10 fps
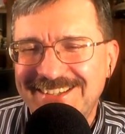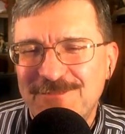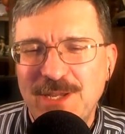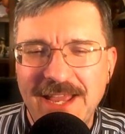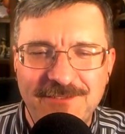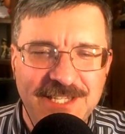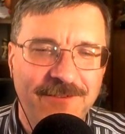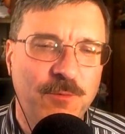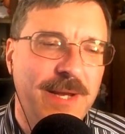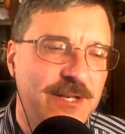We have
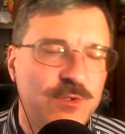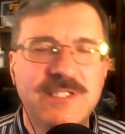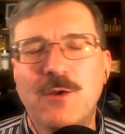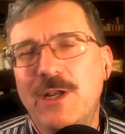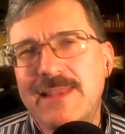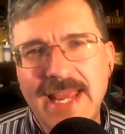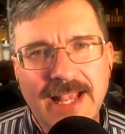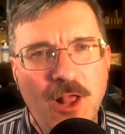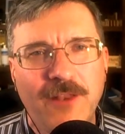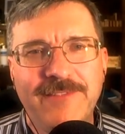several patrons. I want to thank
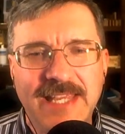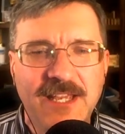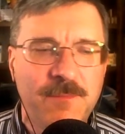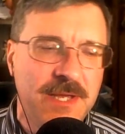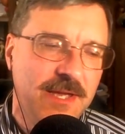all of them.